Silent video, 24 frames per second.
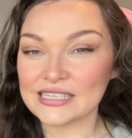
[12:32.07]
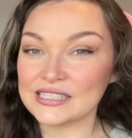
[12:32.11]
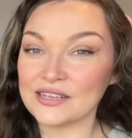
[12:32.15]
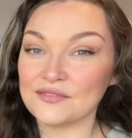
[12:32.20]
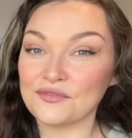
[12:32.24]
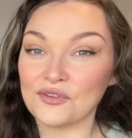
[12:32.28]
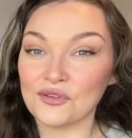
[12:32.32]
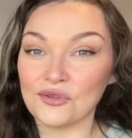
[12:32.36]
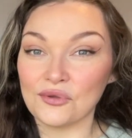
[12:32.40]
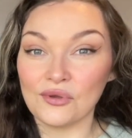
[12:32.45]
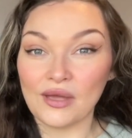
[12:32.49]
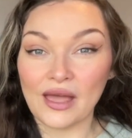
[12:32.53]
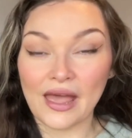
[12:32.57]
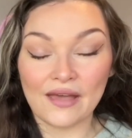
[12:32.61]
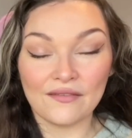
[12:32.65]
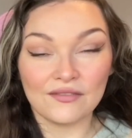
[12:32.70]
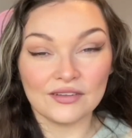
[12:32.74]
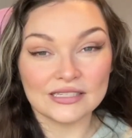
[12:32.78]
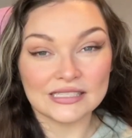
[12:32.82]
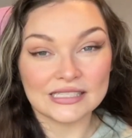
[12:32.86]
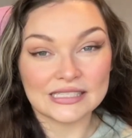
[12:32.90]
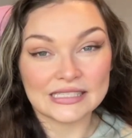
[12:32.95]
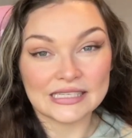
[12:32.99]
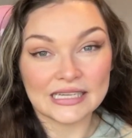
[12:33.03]
If you
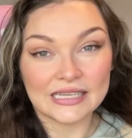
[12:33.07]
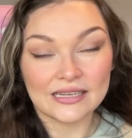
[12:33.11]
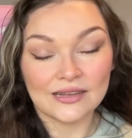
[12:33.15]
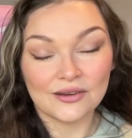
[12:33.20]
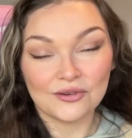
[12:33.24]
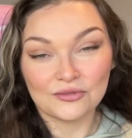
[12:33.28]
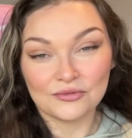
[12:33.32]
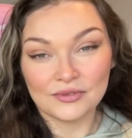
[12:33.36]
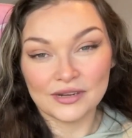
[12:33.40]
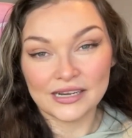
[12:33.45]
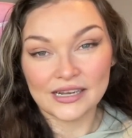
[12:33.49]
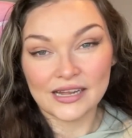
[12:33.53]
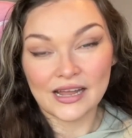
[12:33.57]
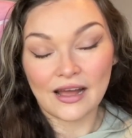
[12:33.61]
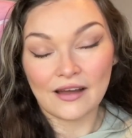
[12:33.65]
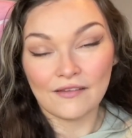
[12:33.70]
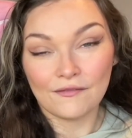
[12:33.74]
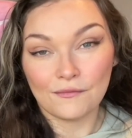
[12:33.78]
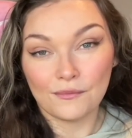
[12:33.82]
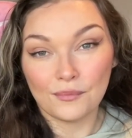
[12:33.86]
haven't seen it already, I've